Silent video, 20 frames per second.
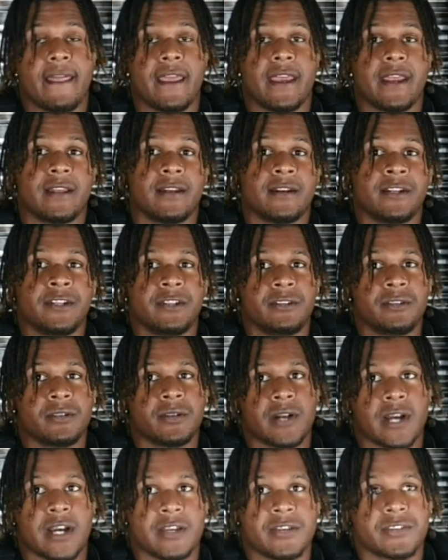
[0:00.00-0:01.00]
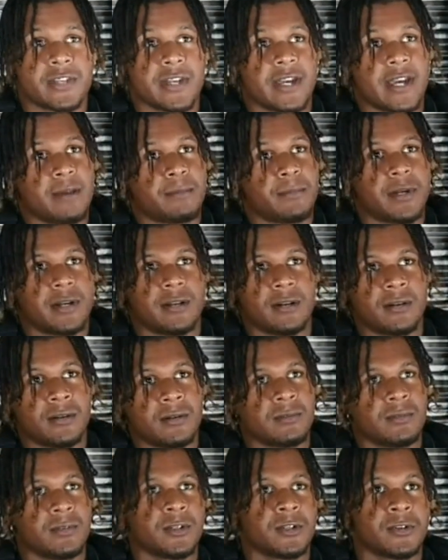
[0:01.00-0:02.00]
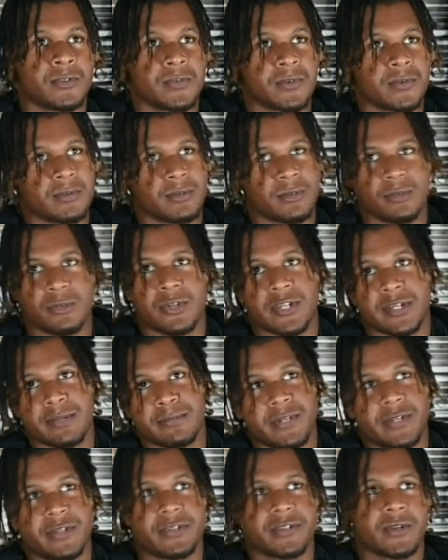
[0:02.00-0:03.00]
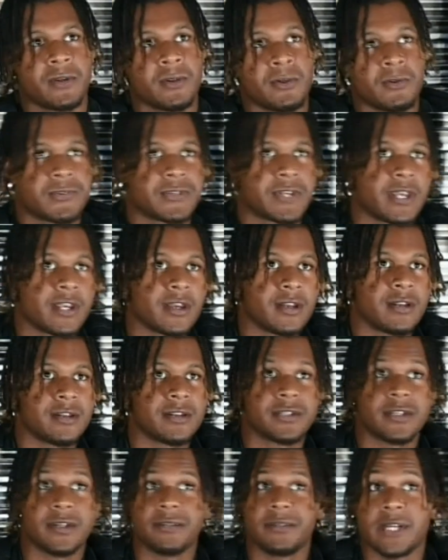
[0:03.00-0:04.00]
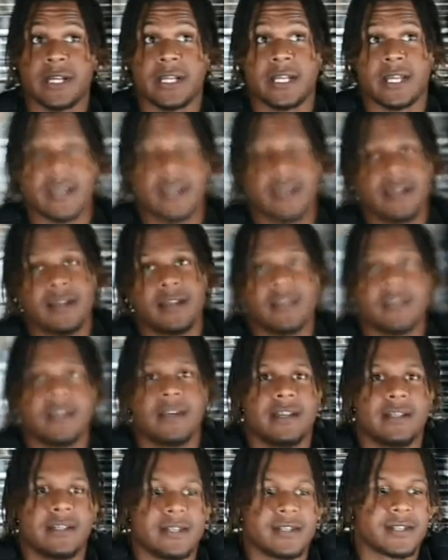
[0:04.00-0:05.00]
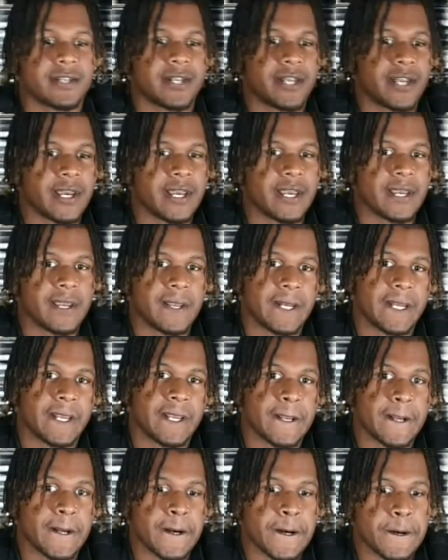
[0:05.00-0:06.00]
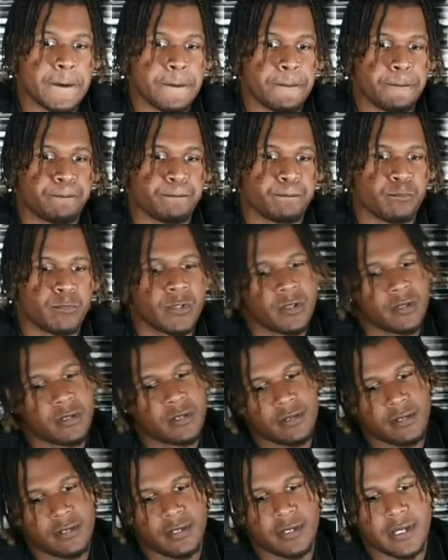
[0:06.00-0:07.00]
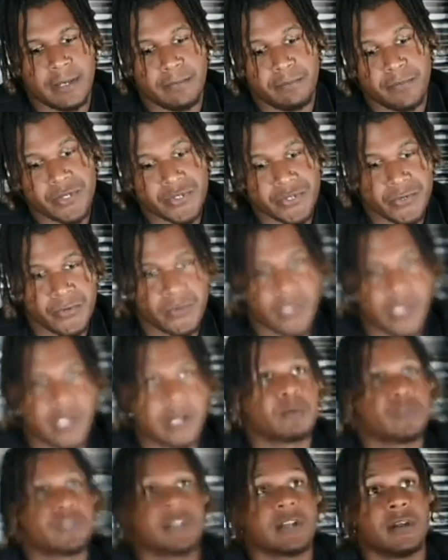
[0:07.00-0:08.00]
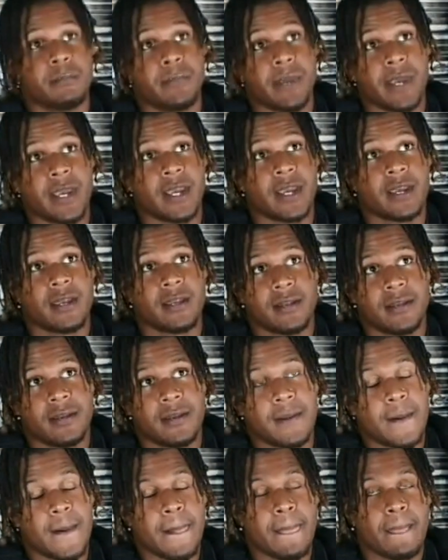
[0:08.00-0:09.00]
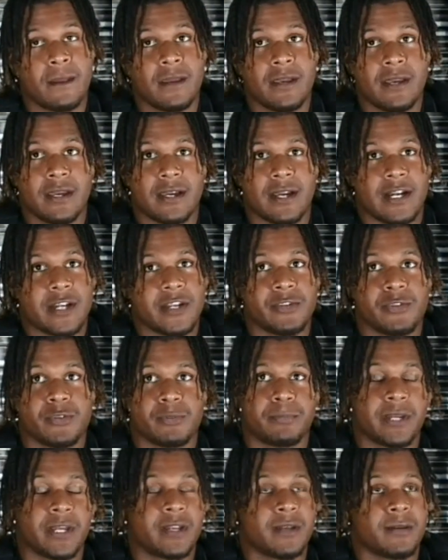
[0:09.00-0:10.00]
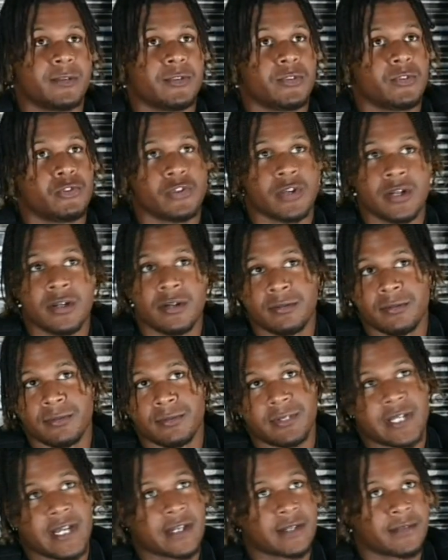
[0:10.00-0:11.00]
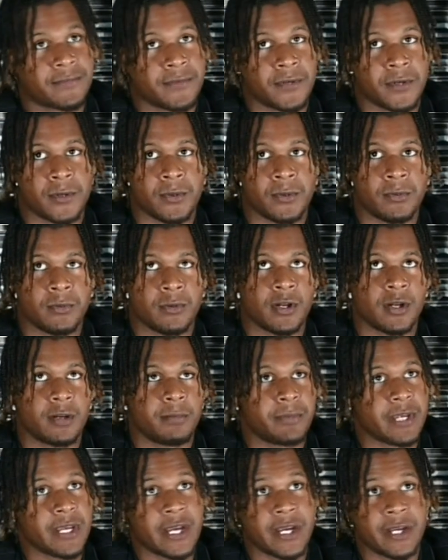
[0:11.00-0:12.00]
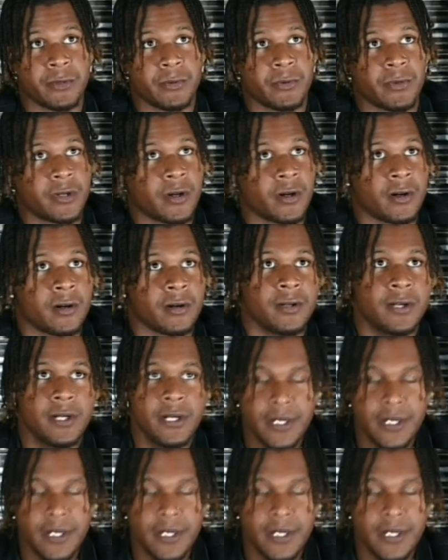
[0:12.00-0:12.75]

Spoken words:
and I used to have my own little Christmas solo singing and stuff like that, this and that. And then in middle school, I was in a band. I used to play the drums, saxophone, piano, and all.